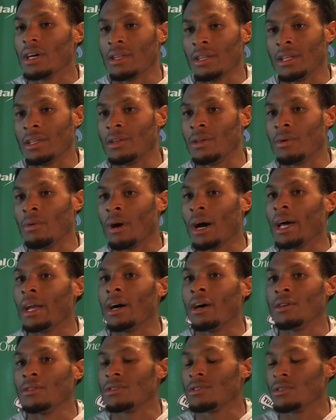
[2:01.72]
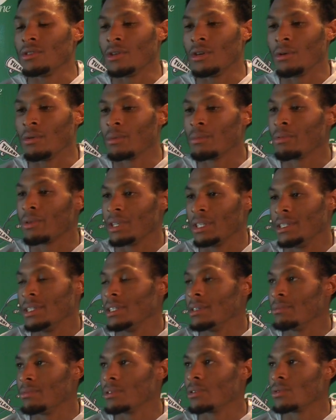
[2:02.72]
And then the wideouts, you know, we're pretty
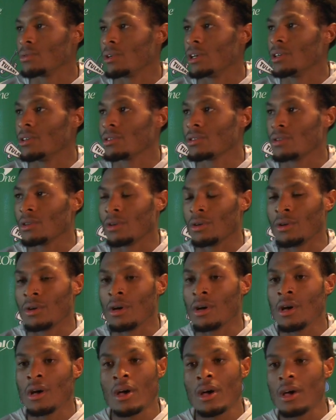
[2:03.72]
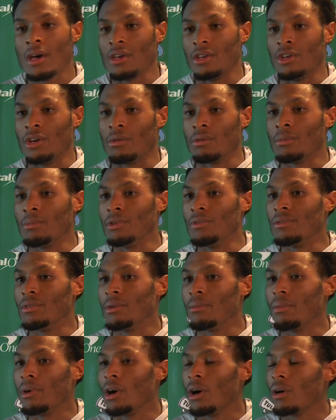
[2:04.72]
deep as well. So, you know, we're moving
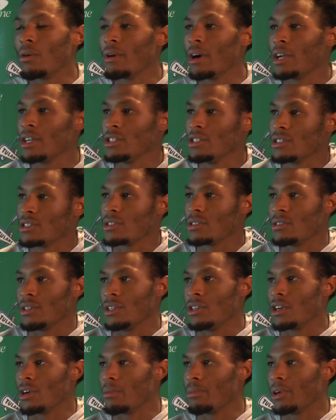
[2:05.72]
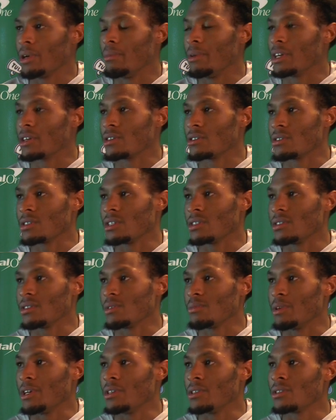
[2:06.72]
the ball around and just letting our playmakers get to
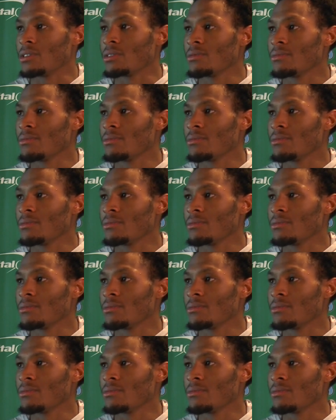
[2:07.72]
space.